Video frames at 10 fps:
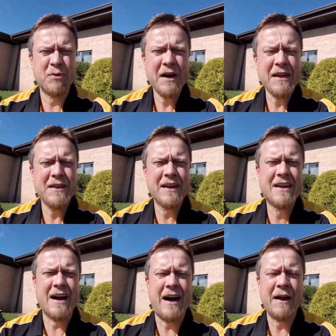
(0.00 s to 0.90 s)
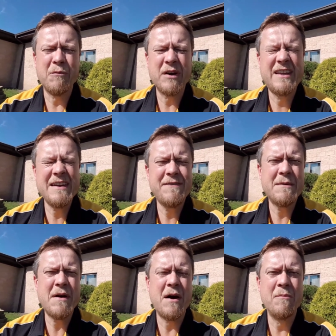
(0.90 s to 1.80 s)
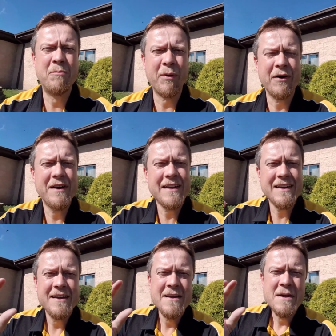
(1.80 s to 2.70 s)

Pray that God would give them a burning